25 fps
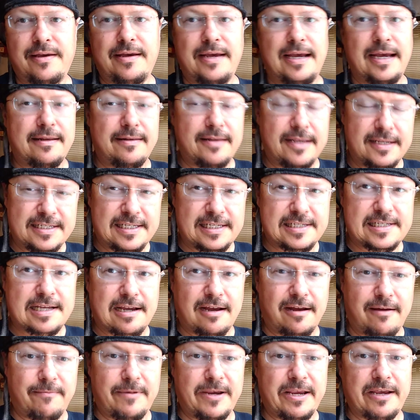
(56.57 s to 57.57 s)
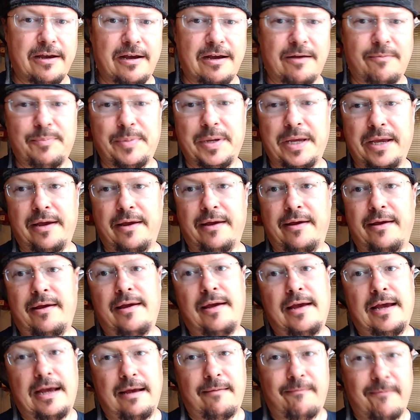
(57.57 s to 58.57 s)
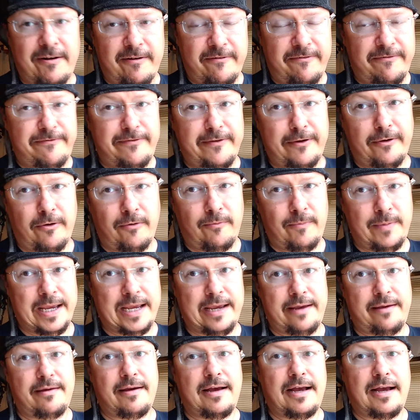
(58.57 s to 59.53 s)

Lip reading: and this is coming up, I'm going to film it.